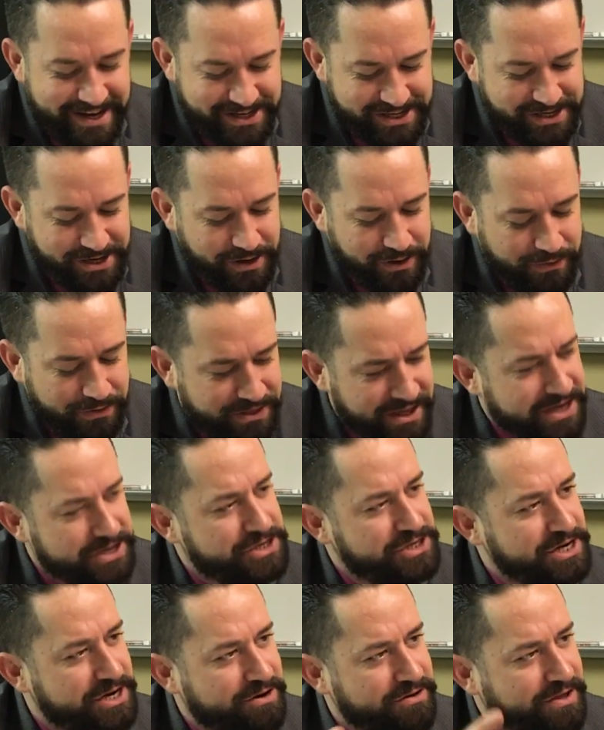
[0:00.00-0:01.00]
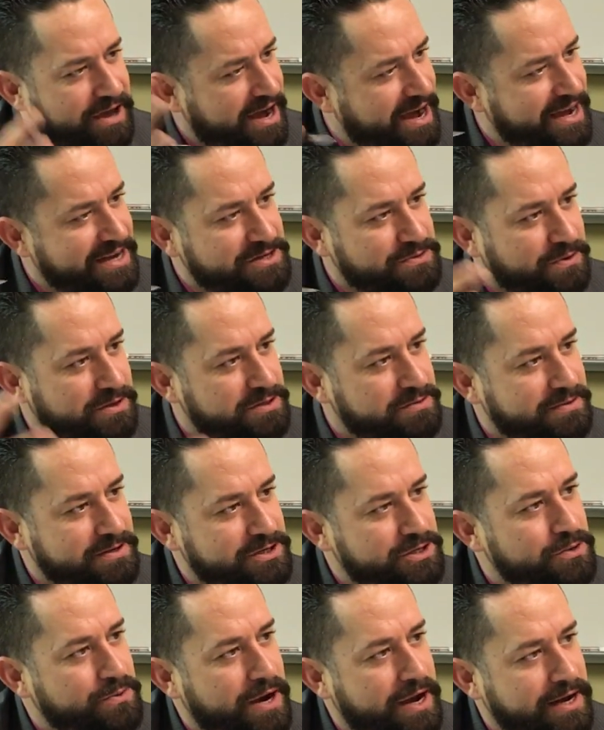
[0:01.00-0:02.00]
So this year the highest one's been
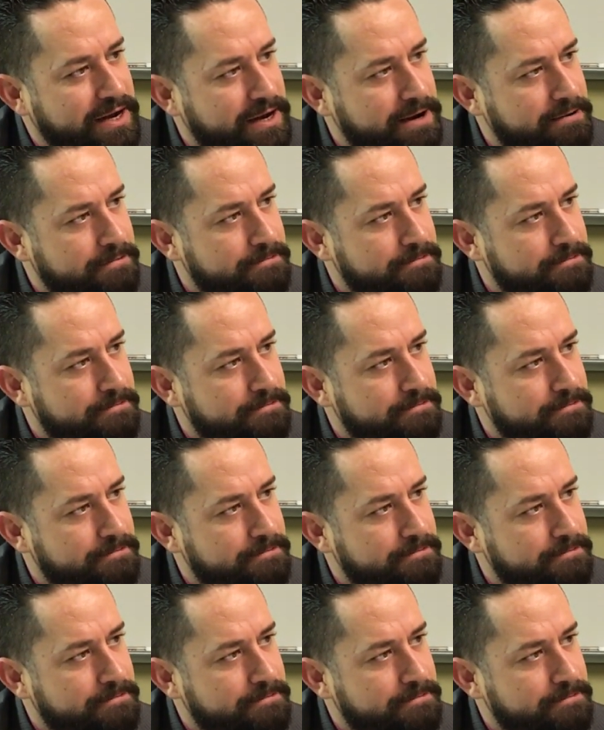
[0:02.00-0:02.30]
280?